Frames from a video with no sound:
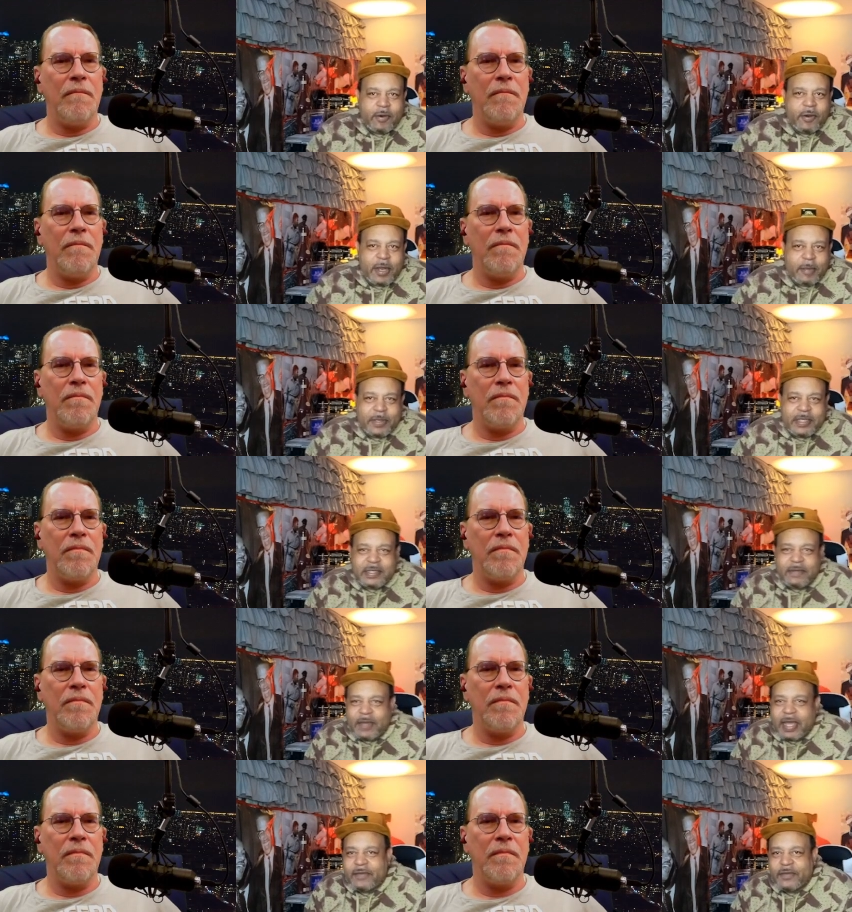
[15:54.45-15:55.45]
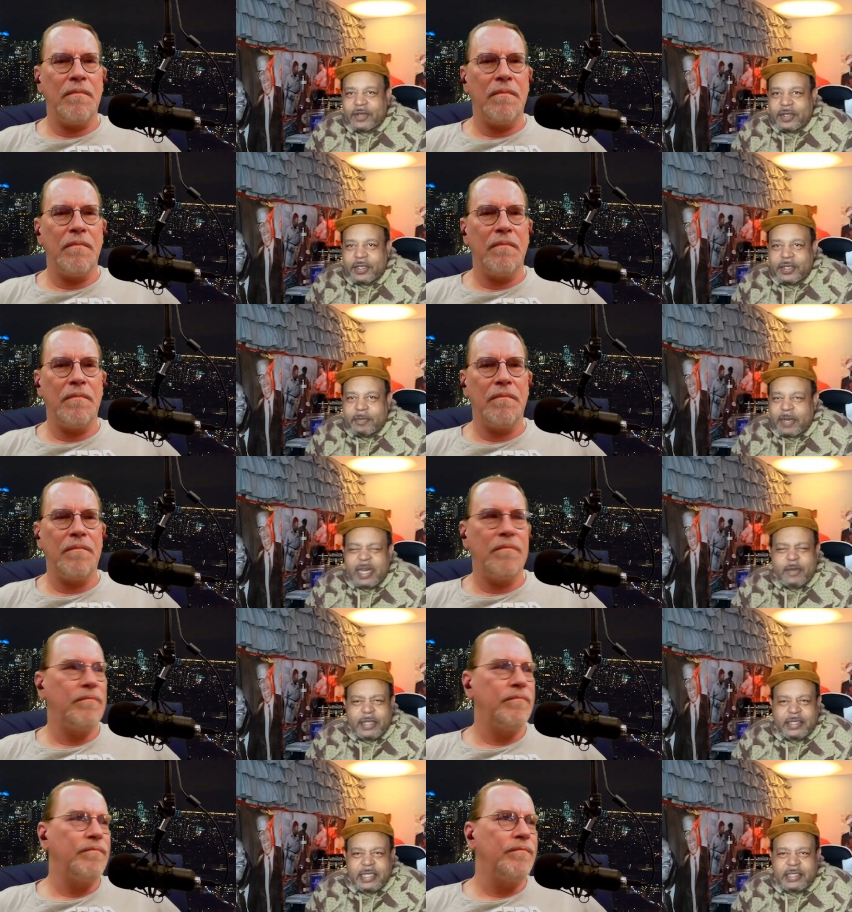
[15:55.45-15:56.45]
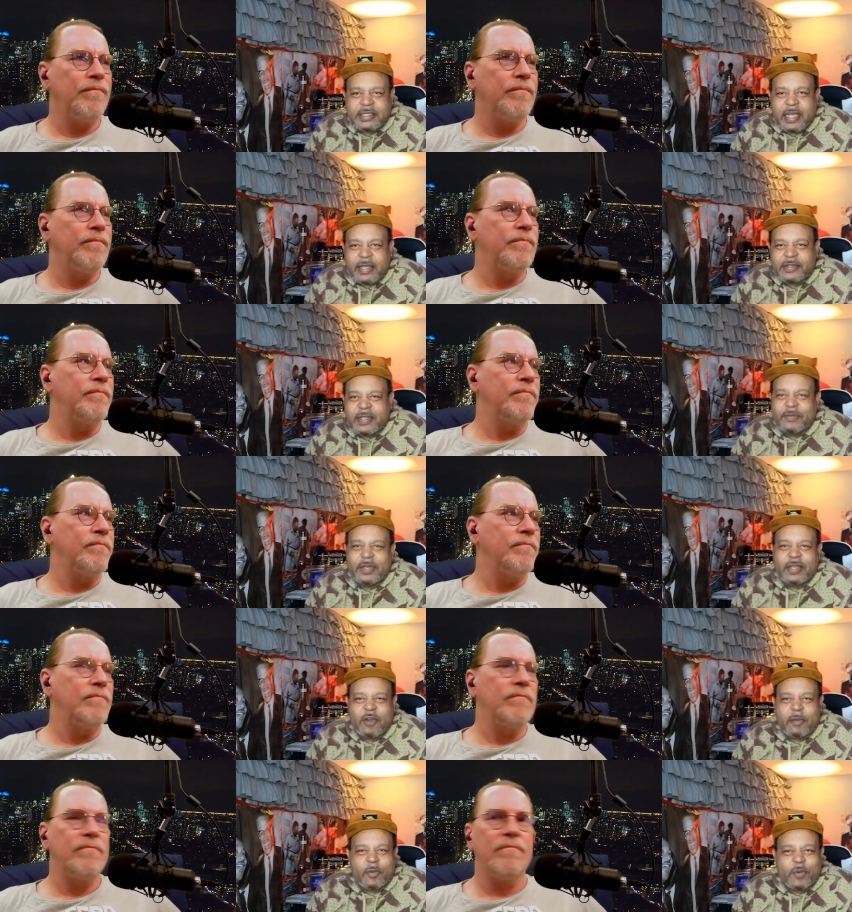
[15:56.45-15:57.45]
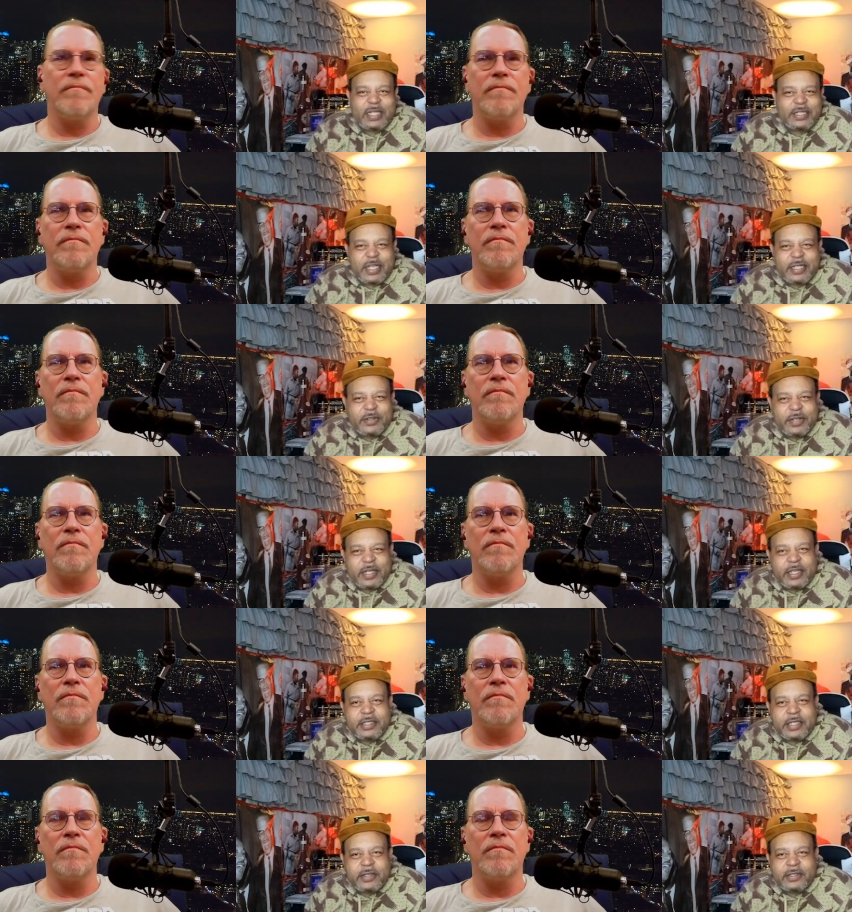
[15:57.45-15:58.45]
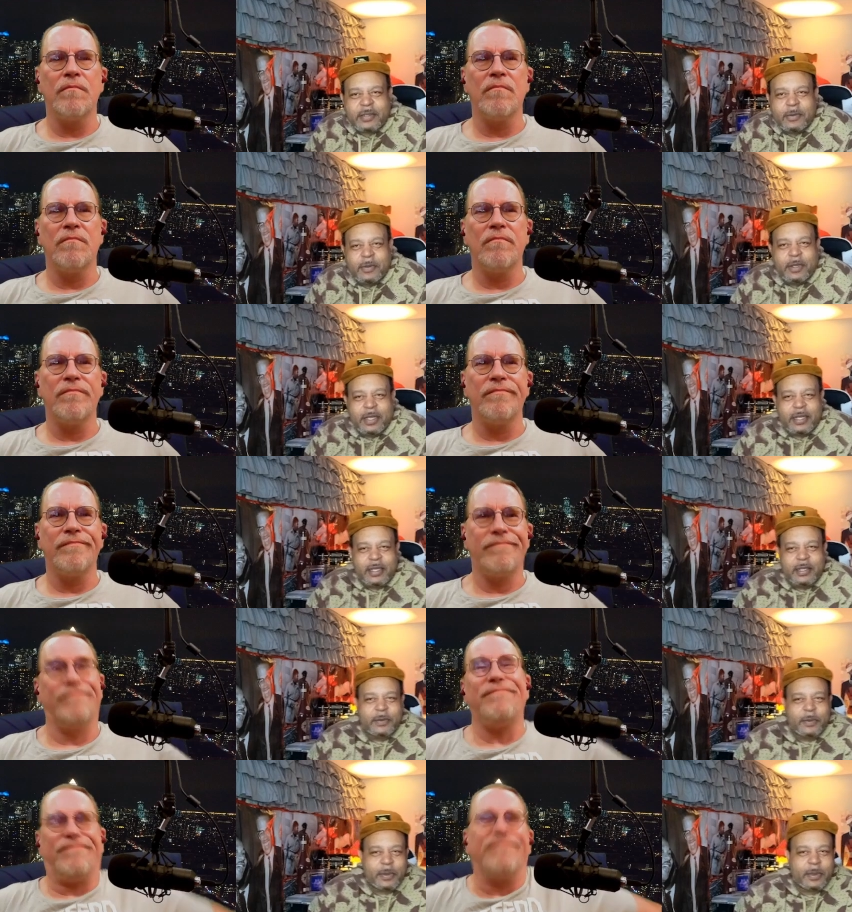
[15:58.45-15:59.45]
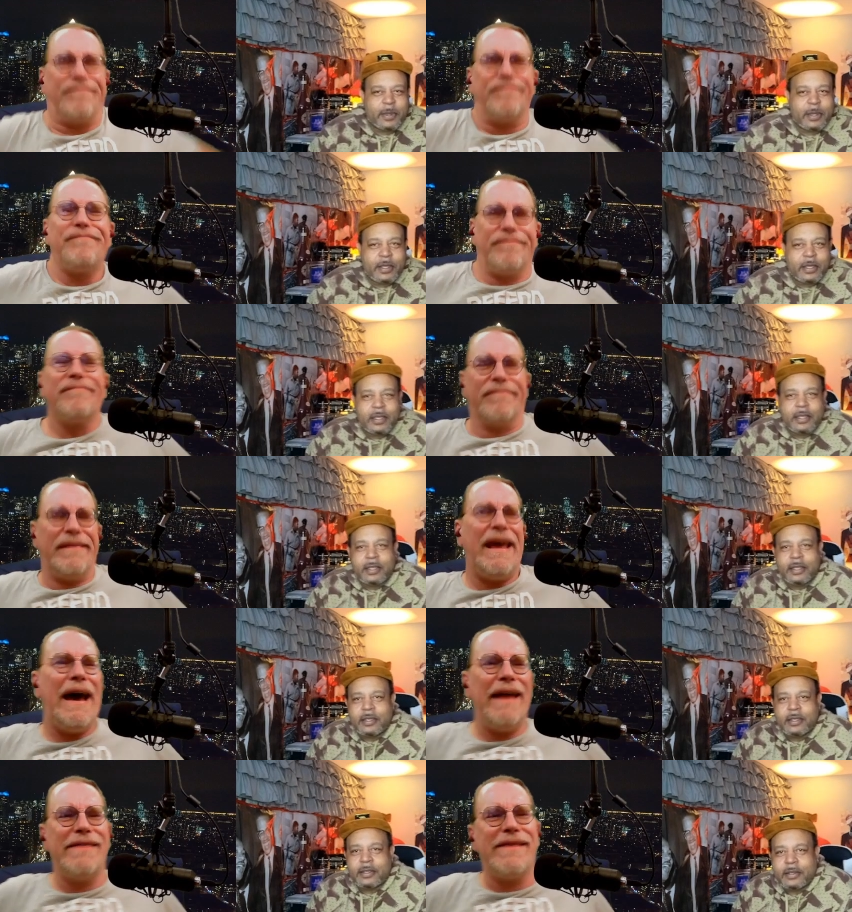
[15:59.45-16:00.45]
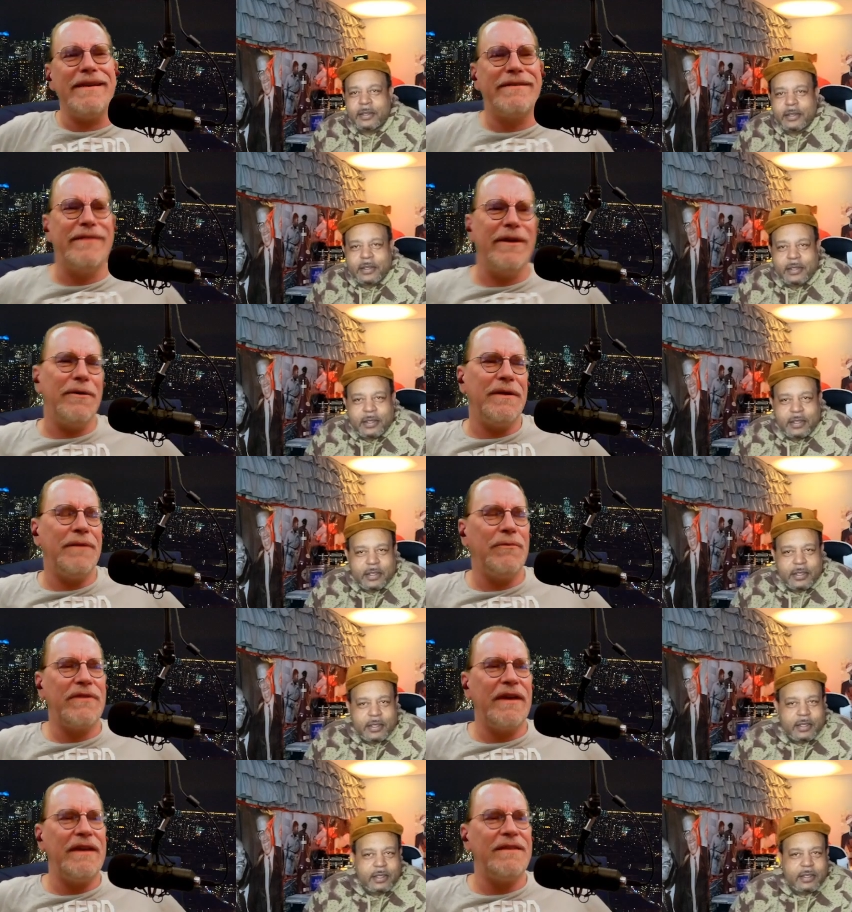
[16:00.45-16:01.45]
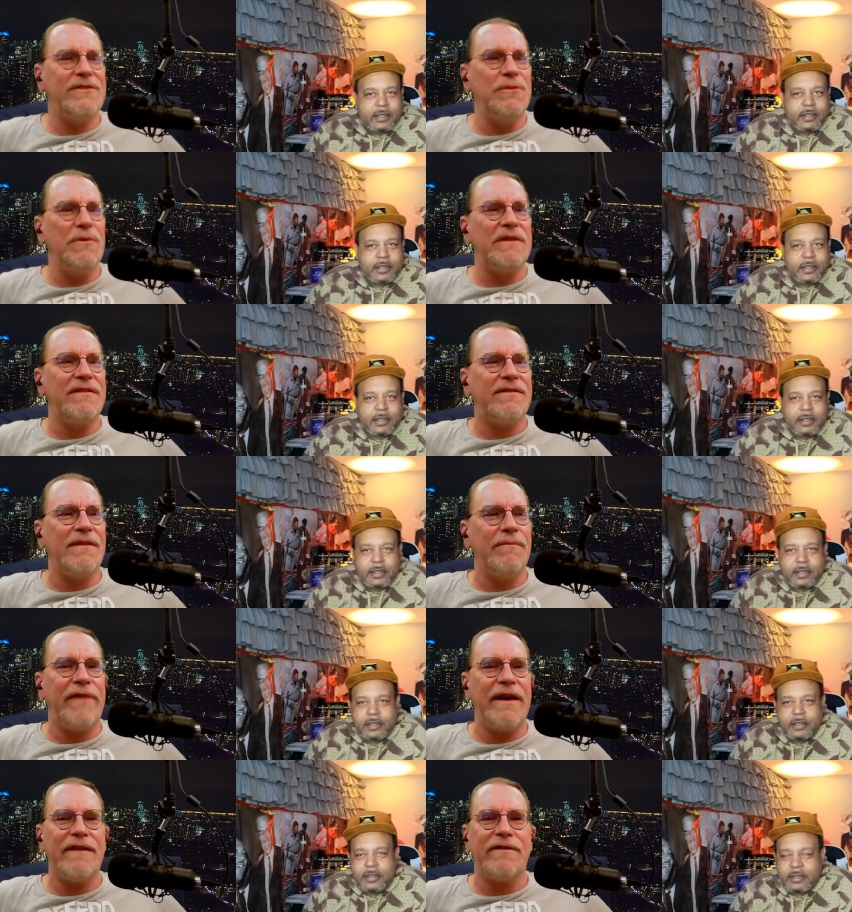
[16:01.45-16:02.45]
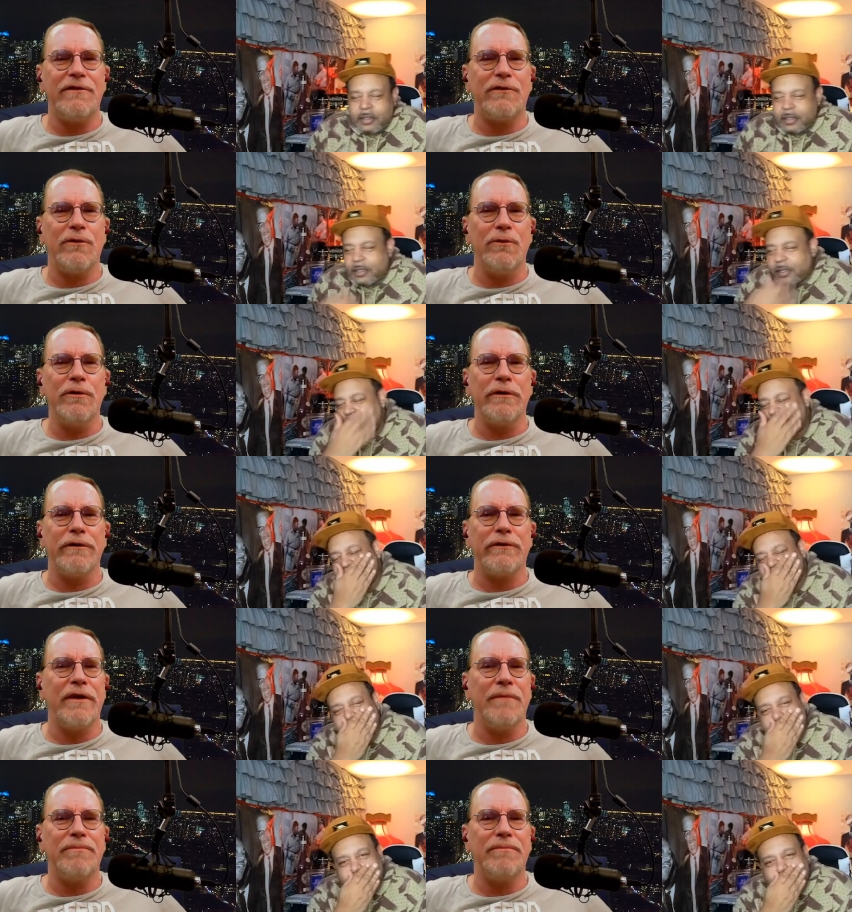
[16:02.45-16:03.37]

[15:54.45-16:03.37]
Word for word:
Speaker 1: up and surviving the hood. But anyways, didn't she uh, she really grew up in Westchester, didn't she, or somewhere?
Speaker 2: Yeah, I think so. It was like she went to some fancy school or